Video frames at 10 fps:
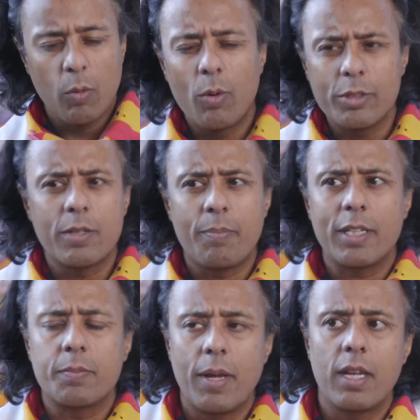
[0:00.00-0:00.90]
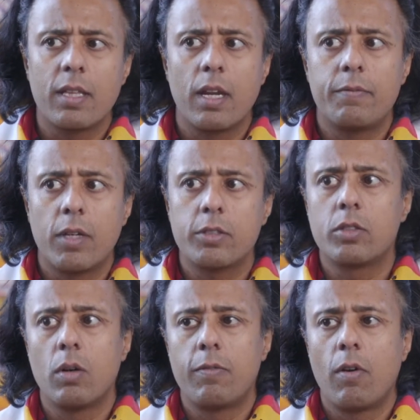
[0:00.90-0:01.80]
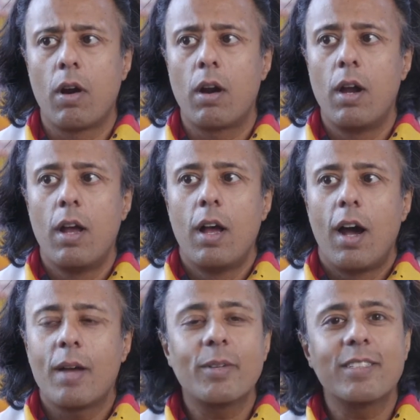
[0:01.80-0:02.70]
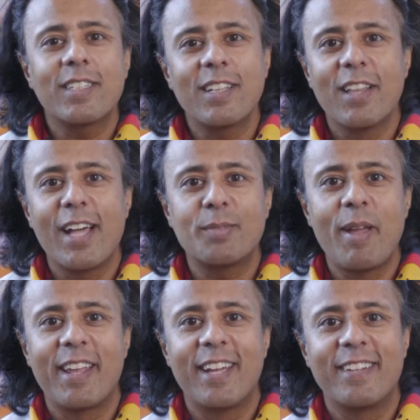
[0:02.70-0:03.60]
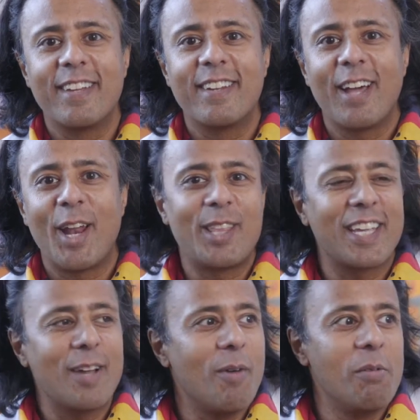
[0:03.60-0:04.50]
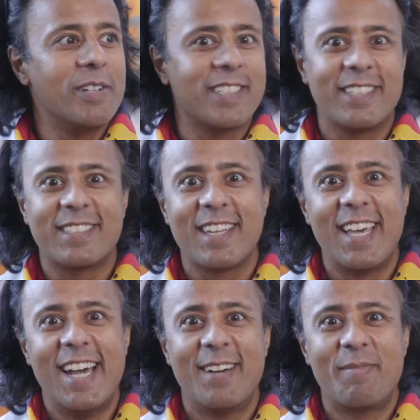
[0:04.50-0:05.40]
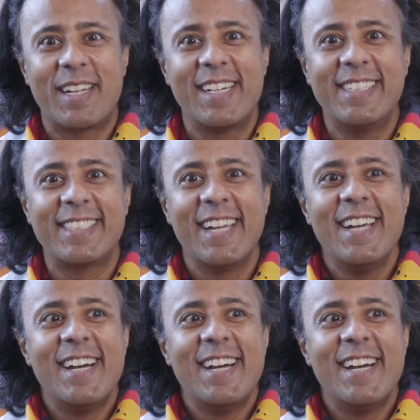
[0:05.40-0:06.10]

What was the best painting that I've done so far? I'm going to say the last painting I did. And I think I'm always going to say that because